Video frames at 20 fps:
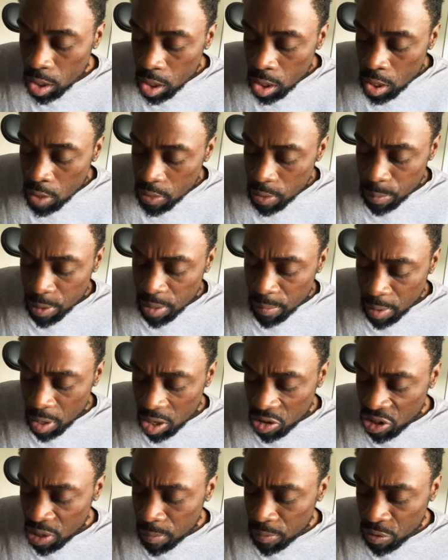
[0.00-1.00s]
The book of
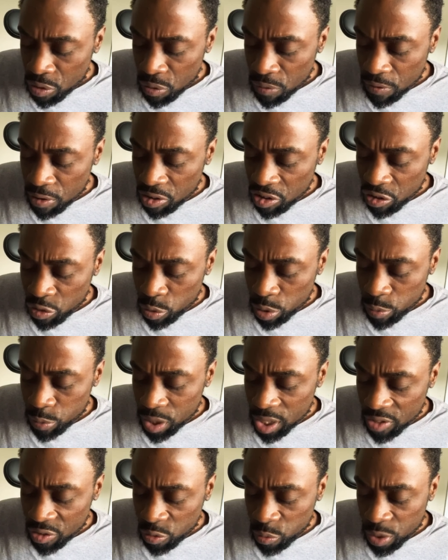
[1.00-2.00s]
Mark, chapter 2, verse
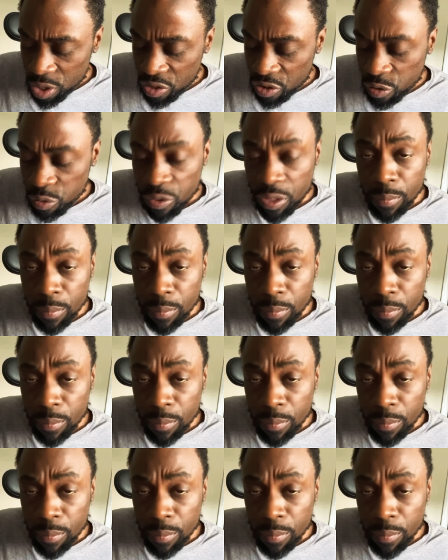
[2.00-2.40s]
21 and 22.